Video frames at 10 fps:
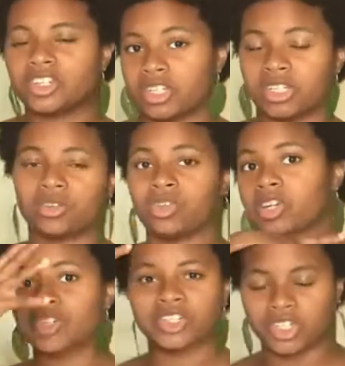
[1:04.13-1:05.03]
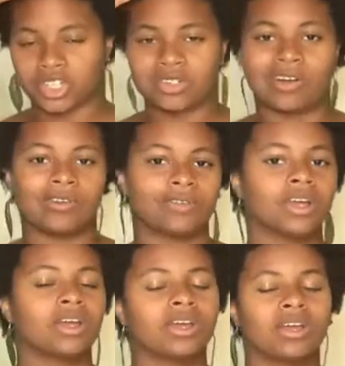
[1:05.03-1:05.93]
is just still the conditioned self
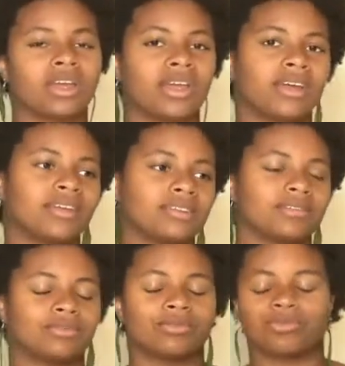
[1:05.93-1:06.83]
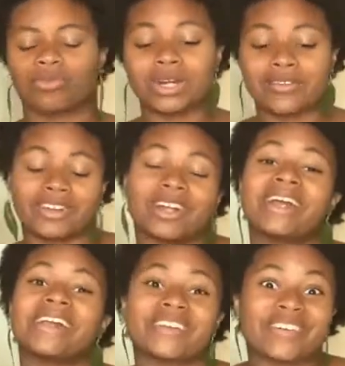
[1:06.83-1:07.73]
and whatever.
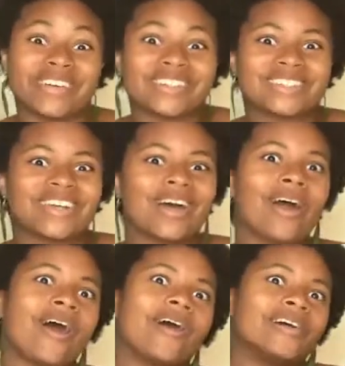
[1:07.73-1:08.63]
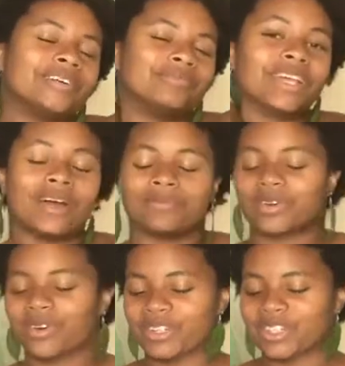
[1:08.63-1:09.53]
Anyways,
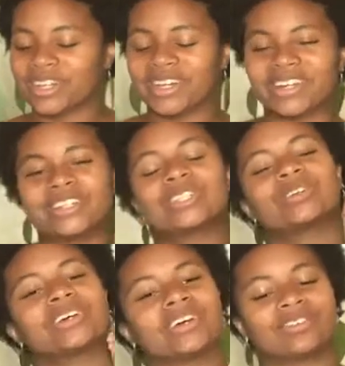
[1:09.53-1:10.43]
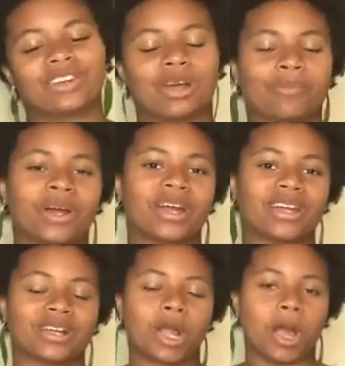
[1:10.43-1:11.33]
I'm going to get into it. I've got
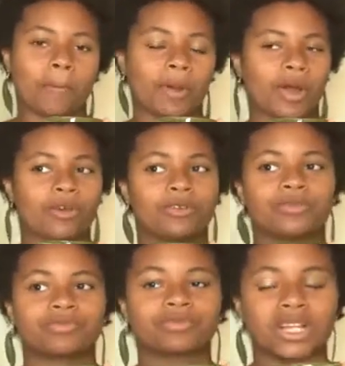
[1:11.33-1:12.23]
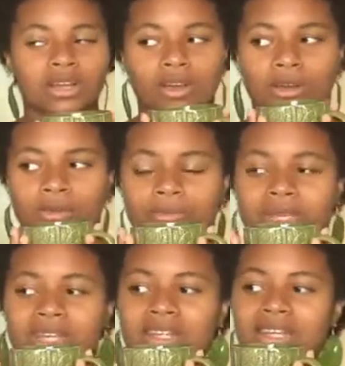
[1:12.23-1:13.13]
my cup of
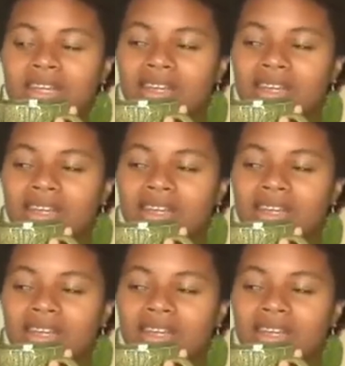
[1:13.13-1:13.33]
homemade,